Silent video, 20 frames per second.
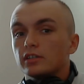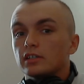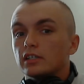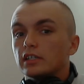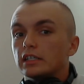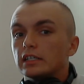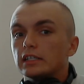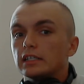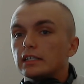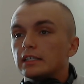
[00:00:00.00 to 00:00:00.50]

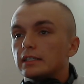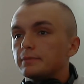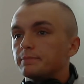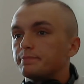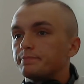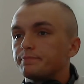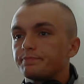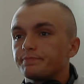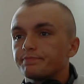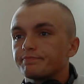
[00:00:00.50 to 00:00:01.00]
Um,
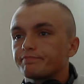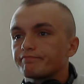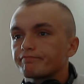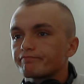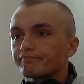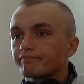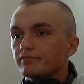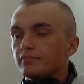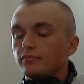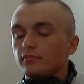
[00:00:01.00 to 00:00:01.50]

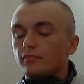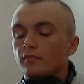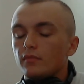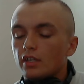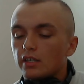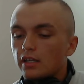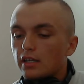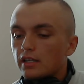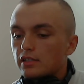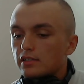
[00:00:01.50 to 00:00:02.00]

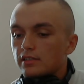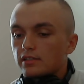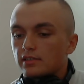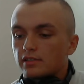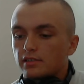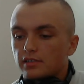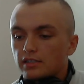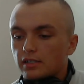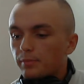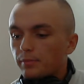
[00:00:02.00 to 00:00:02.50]
that's
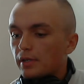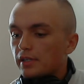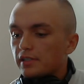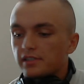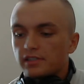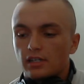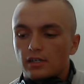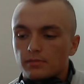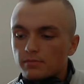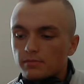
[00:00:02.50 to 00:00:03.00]
step by
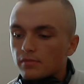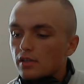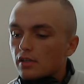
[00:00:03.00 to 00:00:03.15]
step.